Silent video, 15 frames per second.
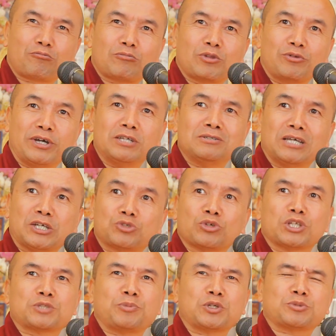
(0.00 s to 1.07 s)
Right? As soon
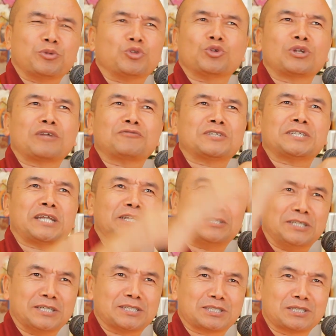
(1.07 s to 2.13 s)
as possible, not after 10
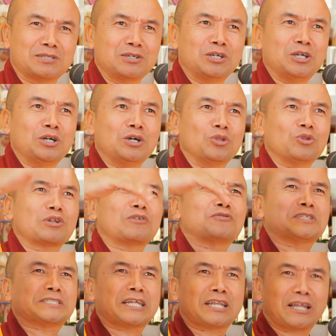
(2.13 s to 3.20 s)
years, not after
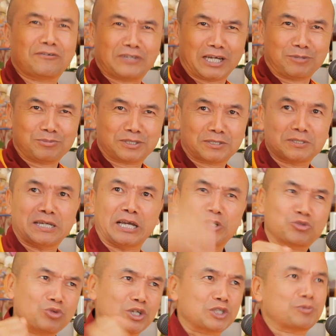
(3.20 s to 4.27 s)
10 lifetimes. As
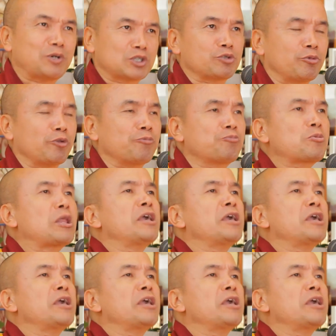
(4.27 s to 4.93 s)
soon as possible.